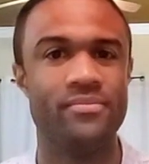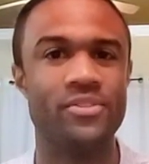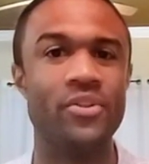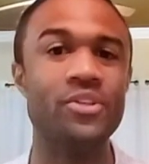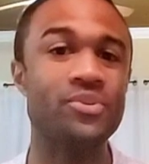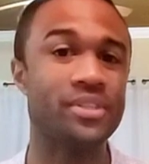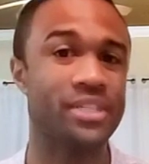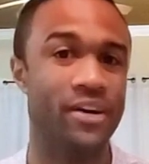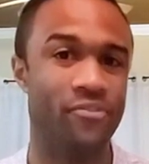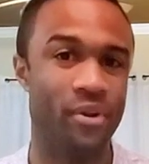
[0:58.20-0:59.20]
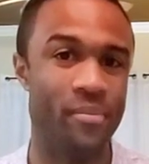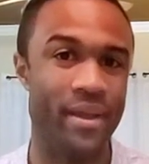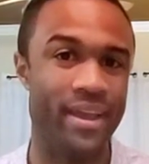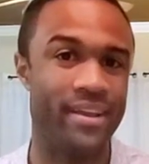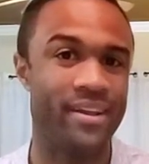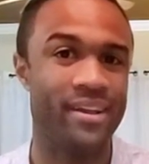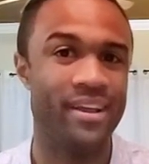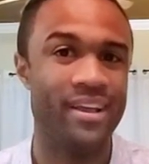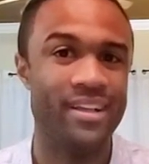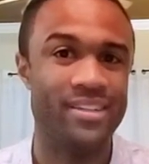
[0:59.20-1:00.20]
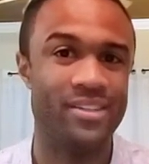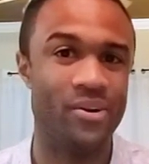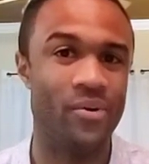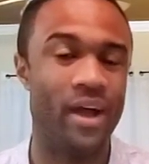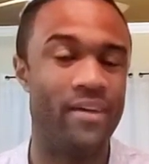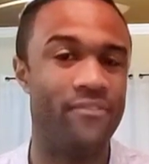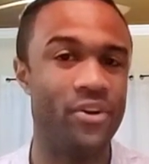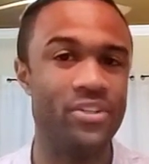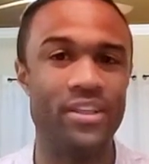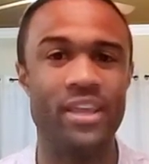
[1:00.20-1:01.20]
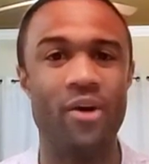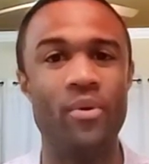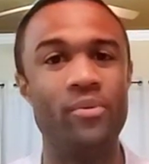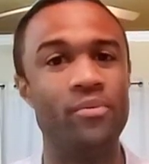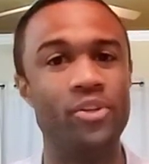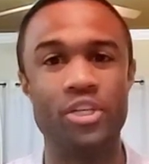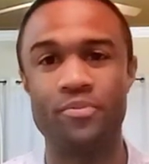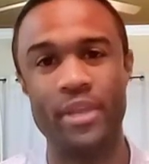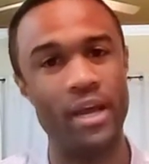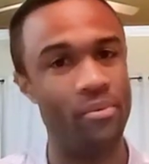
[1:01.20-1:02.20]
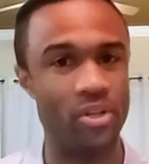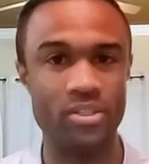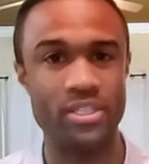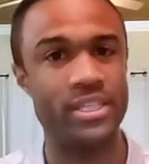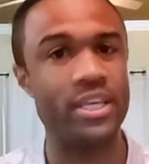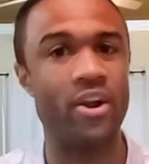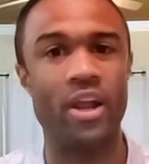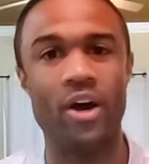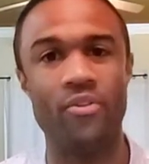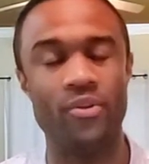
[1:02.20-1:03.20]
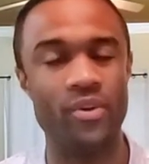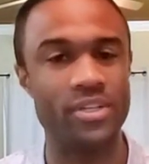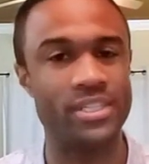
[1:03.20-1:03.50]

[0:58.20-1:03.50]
So this was a tough one to make. So at first I thought we would just be able to see our health in real